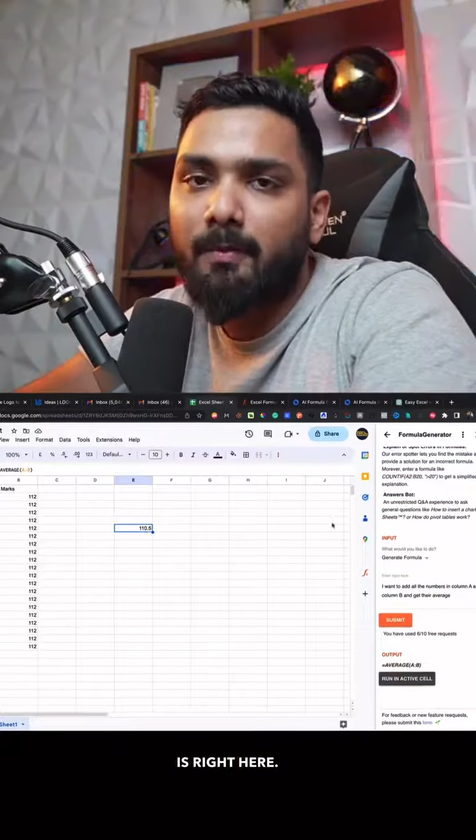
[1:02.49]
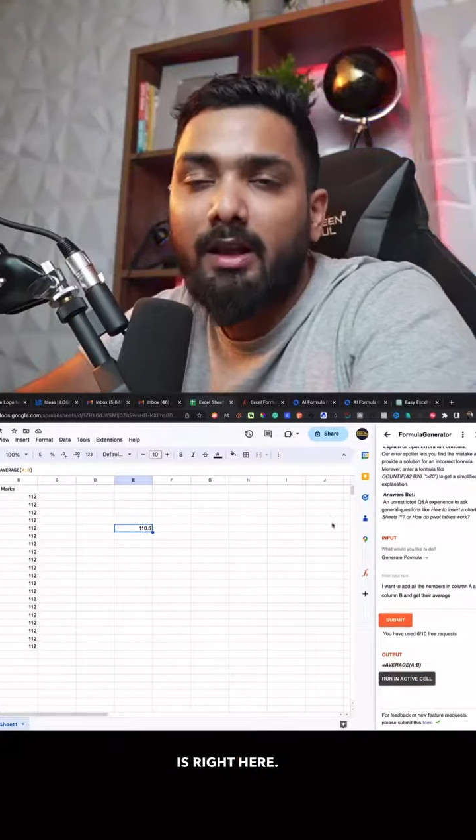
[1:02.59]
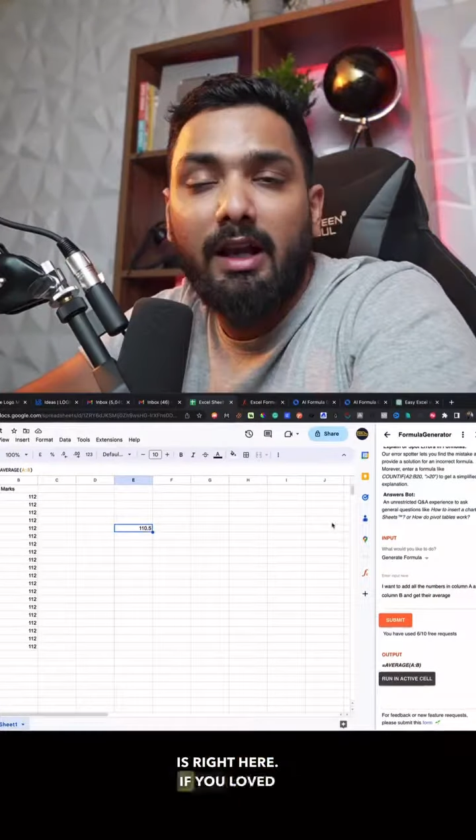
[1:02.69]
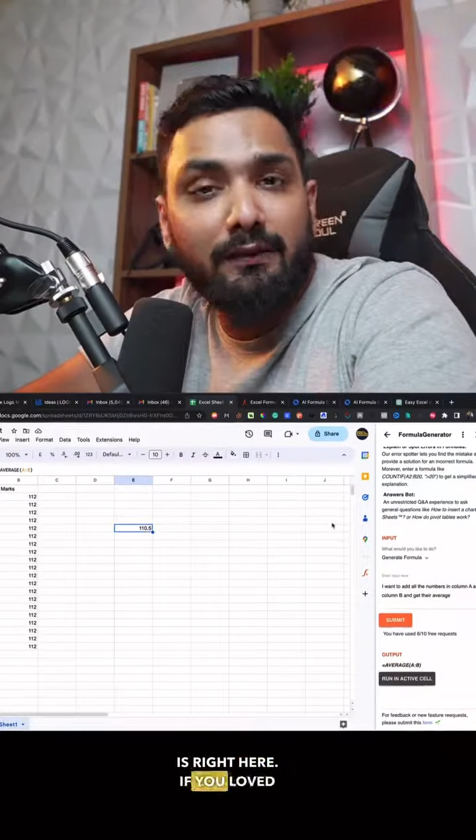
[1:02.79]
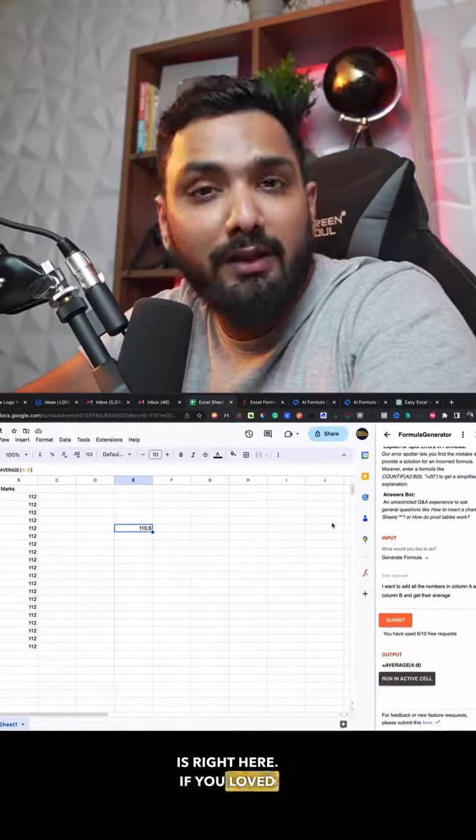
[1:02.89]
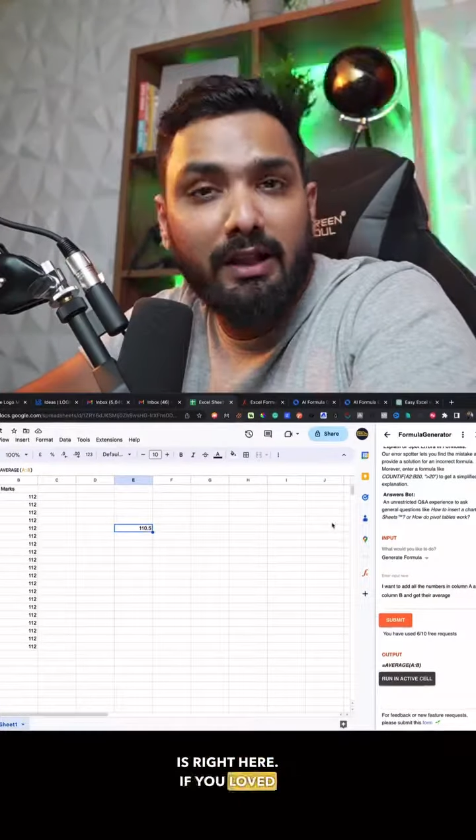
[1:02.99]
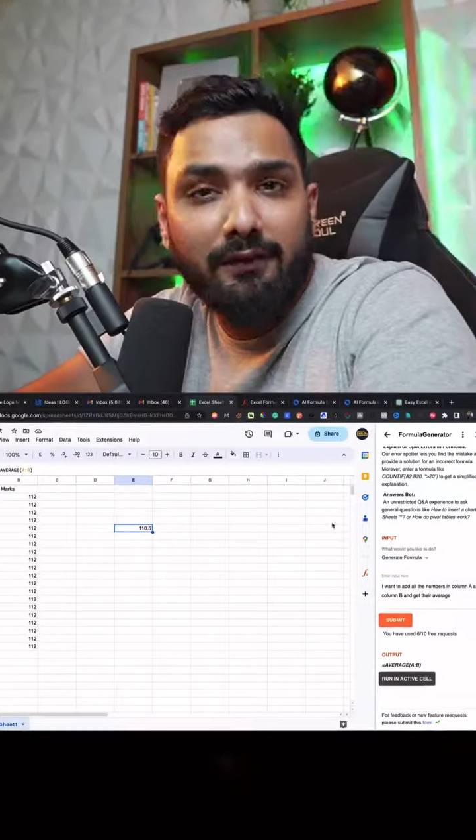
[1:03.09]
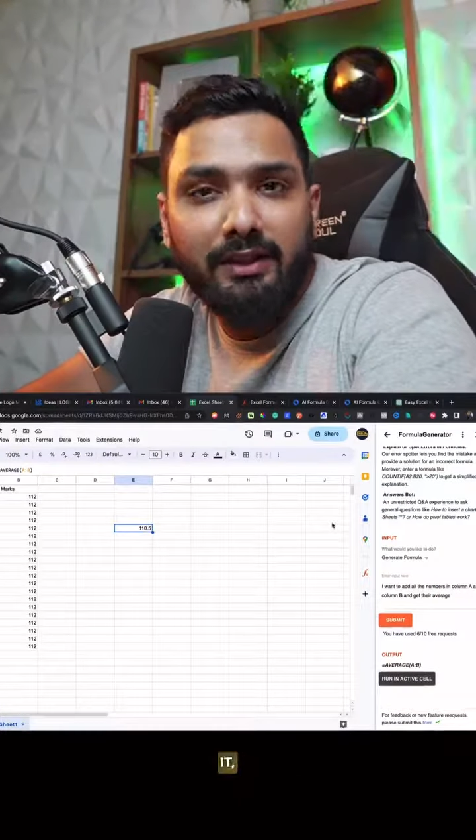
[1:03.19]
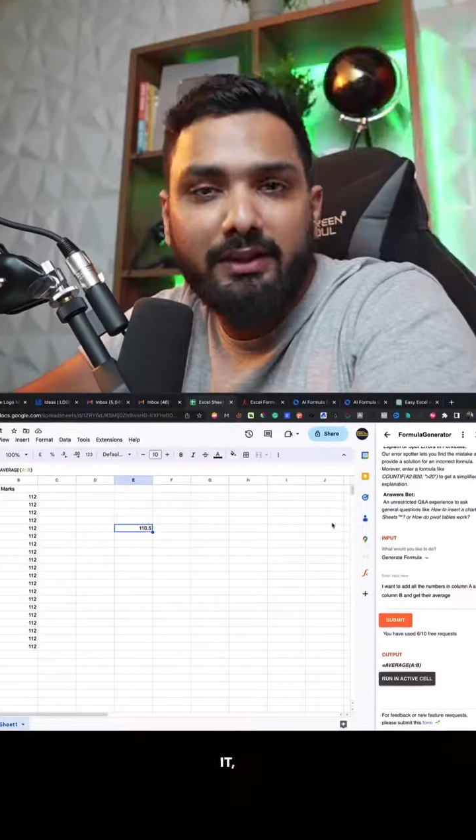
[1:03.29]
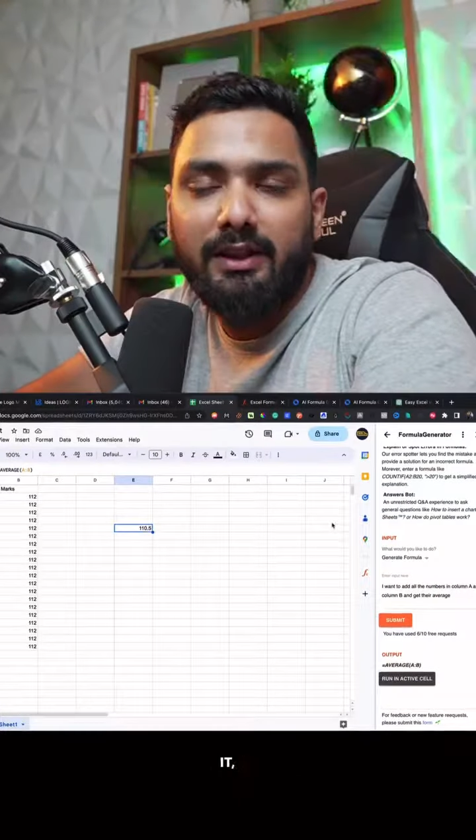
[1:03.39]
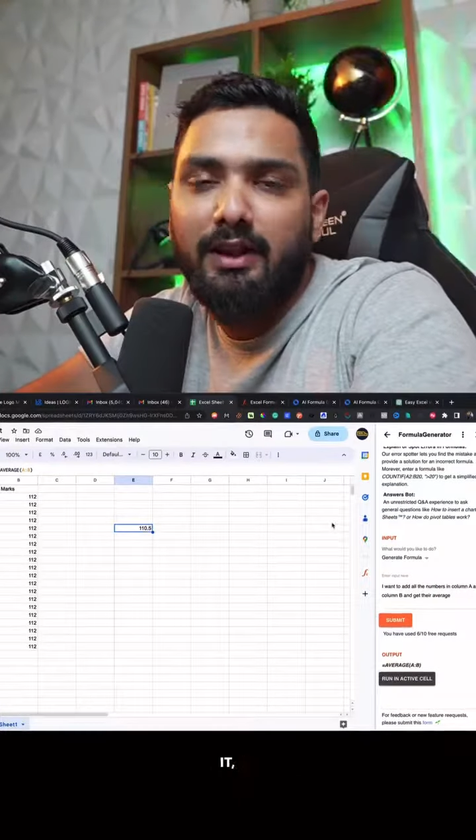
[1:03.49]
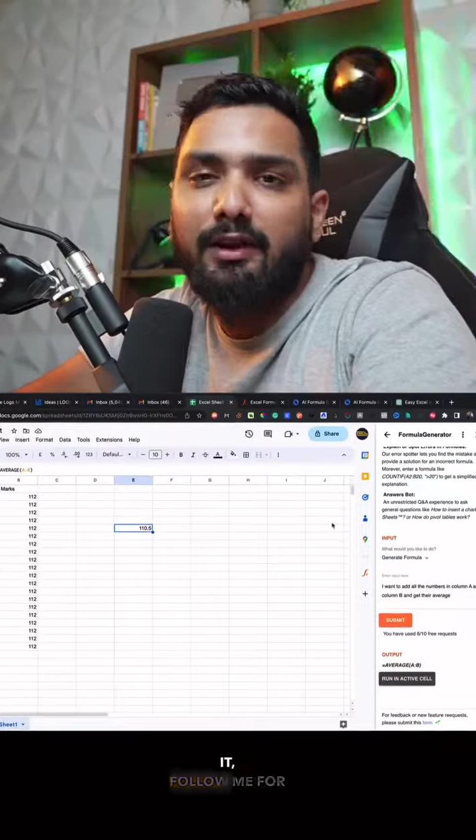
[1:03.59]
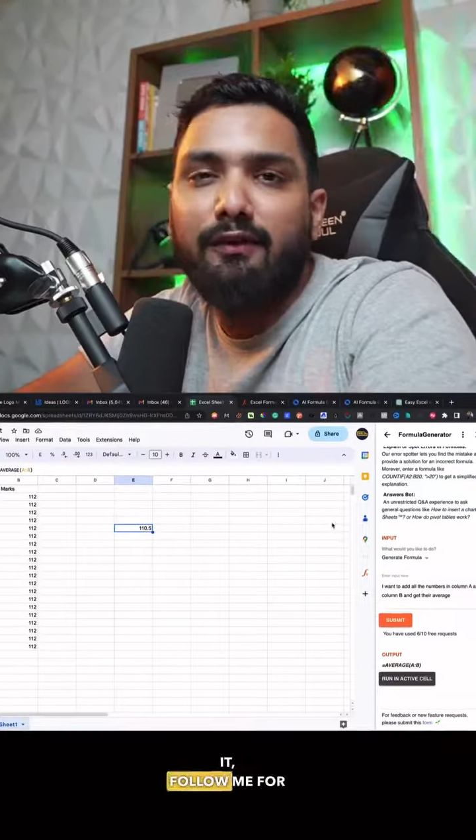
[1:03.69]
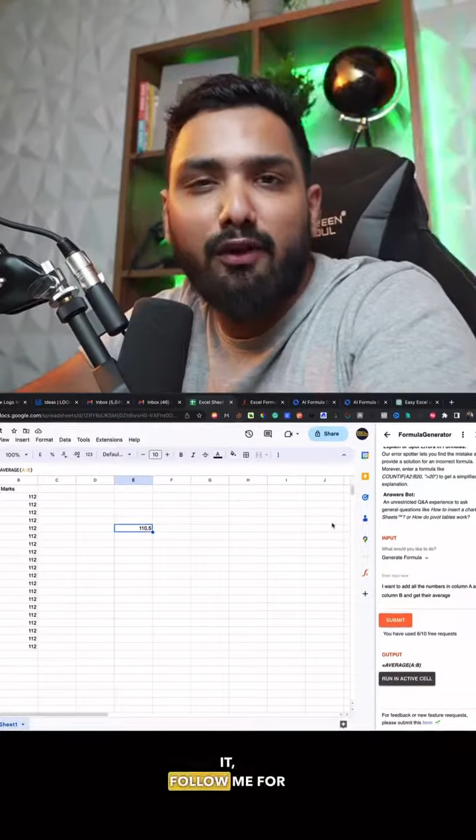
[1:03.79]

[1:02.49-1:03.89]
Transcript: If you loved it, follow me